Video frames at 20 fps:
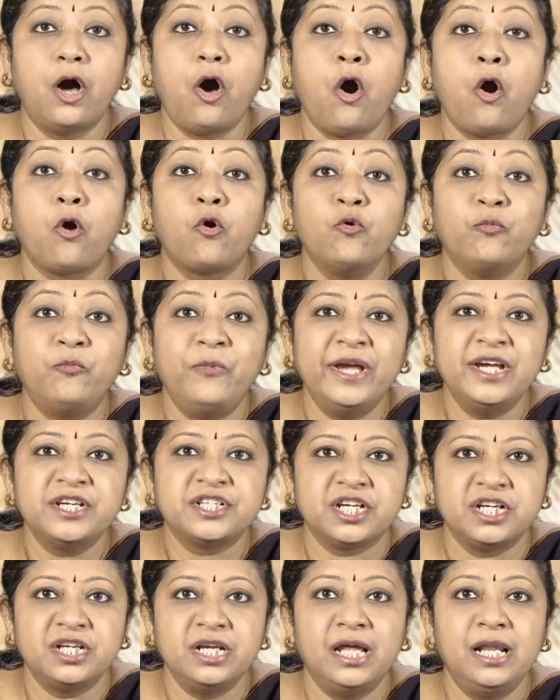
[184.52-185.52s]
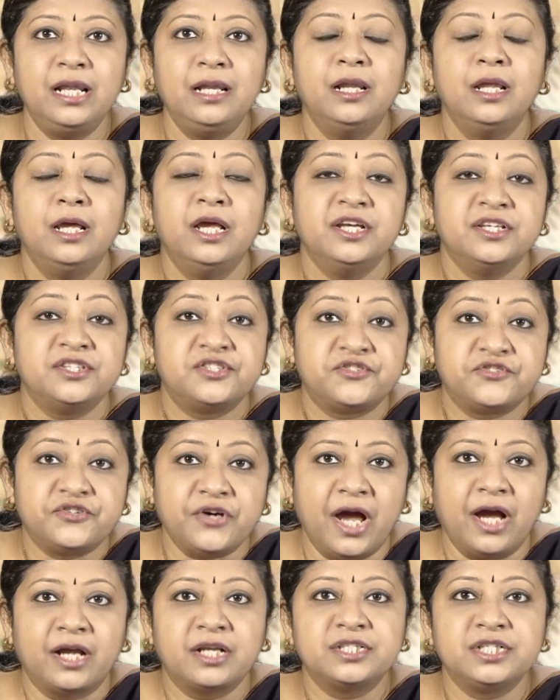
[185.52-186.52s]
occupational
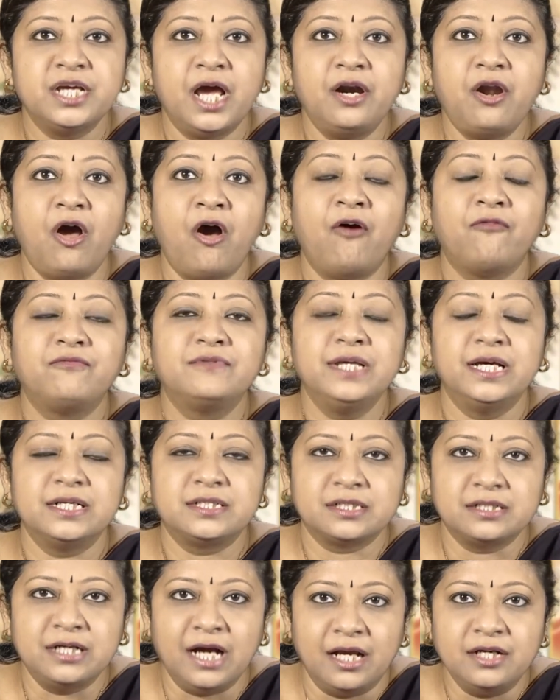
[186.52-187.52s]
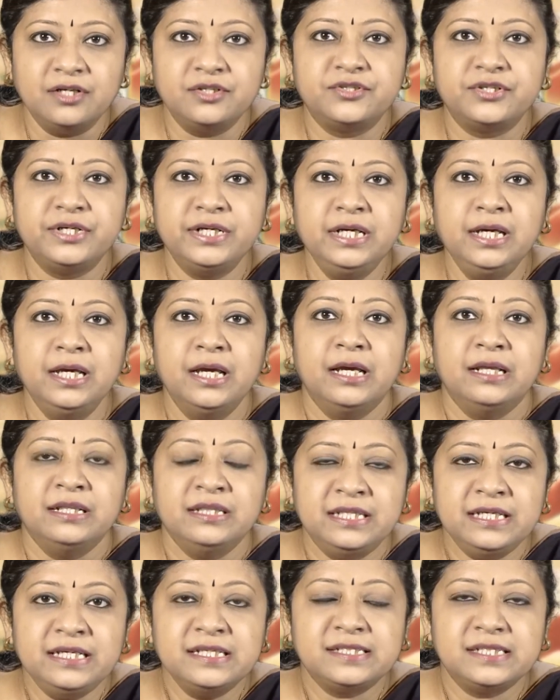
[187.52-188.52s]
structure of that country.
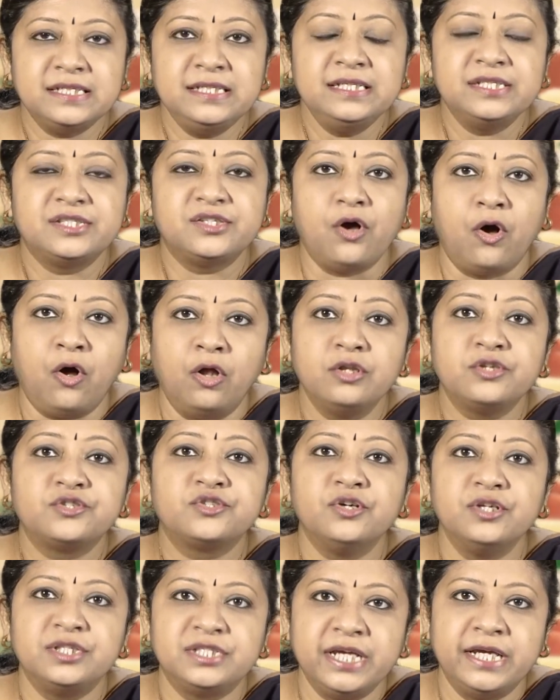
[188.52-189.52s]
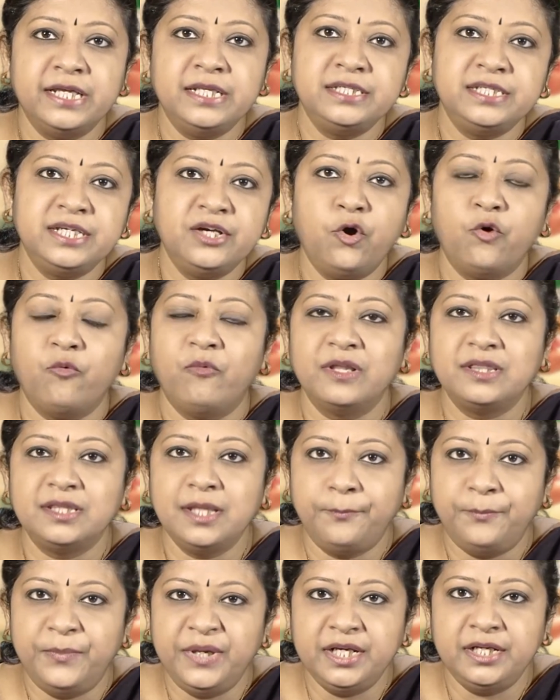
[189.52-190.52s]
This is also changing over
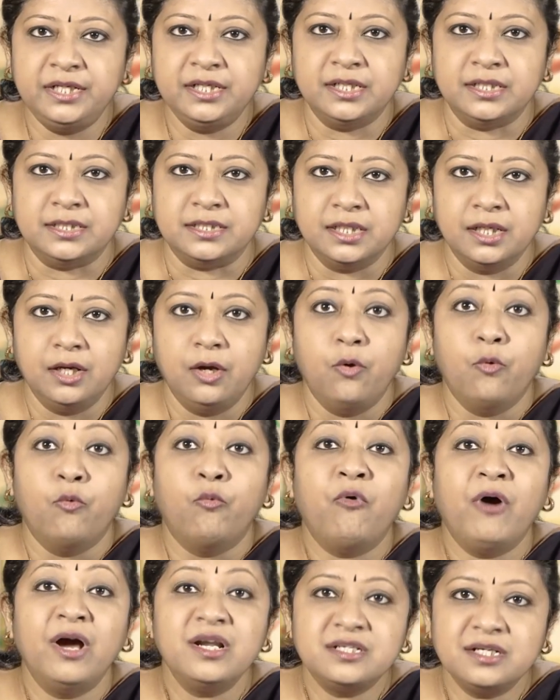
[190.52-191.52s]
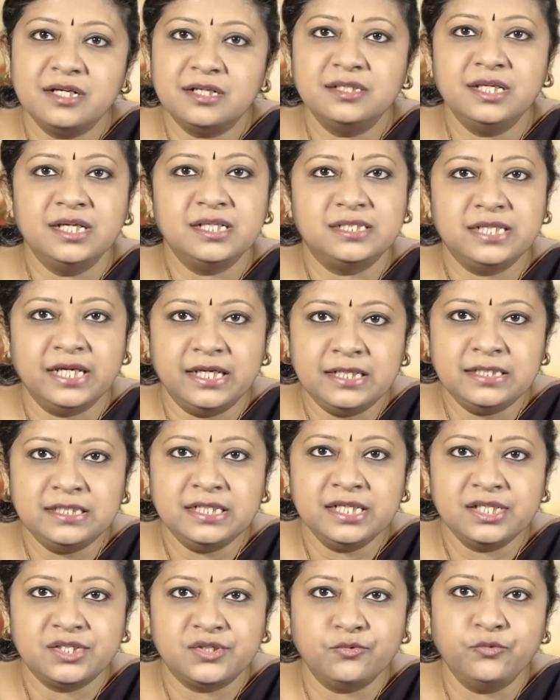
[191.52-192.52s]
the period. What are the
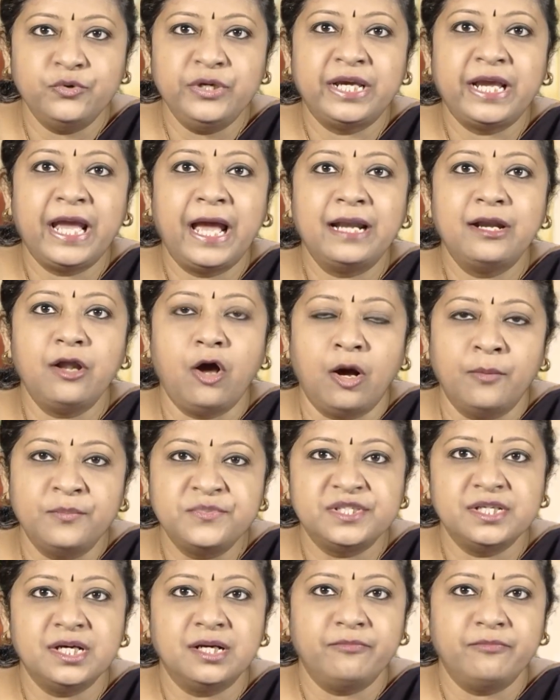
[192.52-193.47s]
changes we can observe